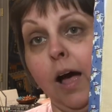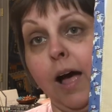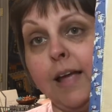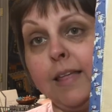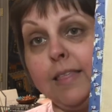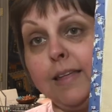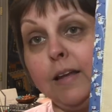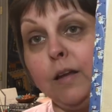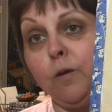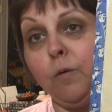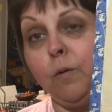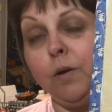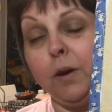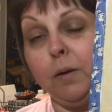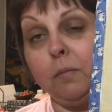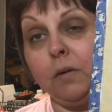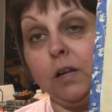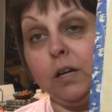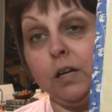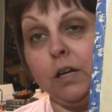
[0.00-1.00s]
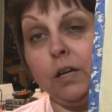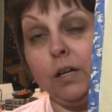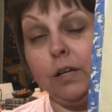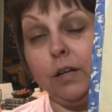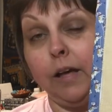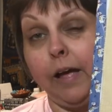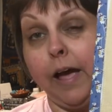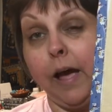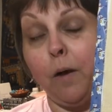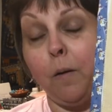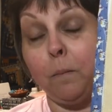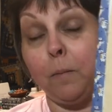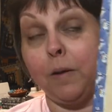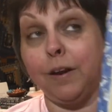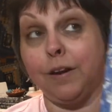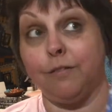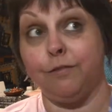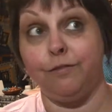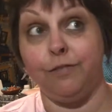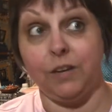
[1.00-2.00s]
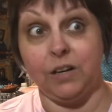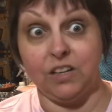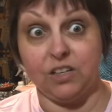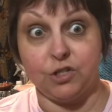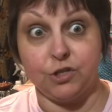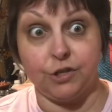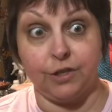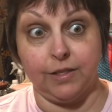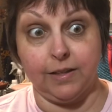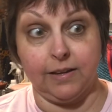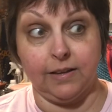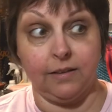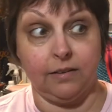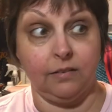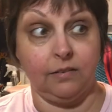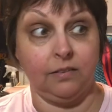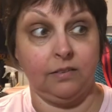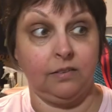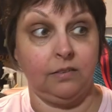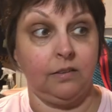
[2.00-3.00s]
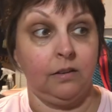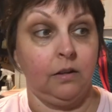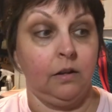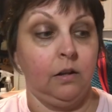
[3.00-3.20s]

I think what I'm gonna, how I'm gonna finish this,